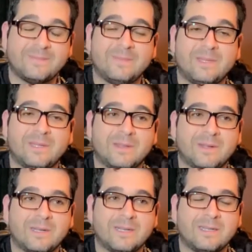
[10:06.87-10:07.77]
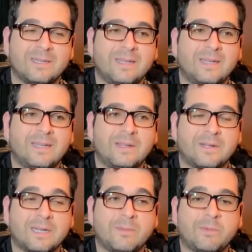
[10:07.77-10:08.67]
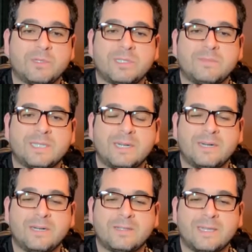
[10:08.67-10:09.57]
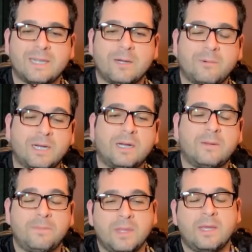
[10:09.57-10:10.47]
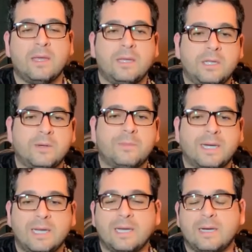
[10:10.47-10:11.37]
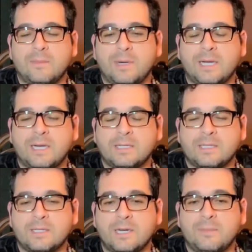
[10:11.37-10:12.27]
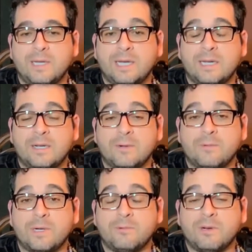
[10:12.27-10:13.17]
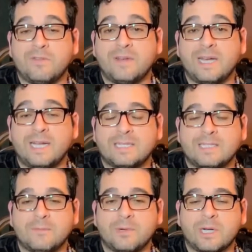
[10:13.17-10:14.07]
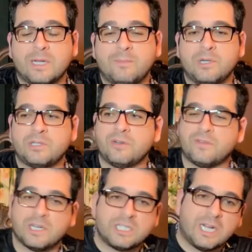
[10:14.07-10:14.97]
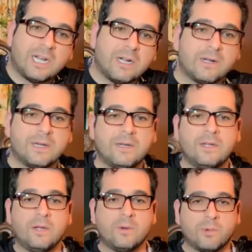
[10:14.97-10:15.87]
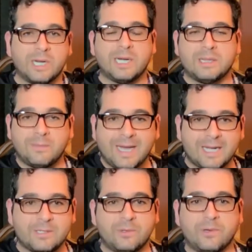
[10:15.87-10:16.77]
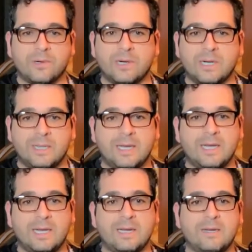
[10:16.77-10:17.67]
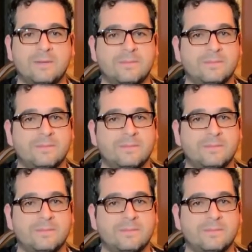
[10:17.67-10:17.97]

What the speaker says: They're gonna come up with some scenario, say like, well, my cousin taught me how to run real fast, and we're gonna push over a chair and run out the back door, and then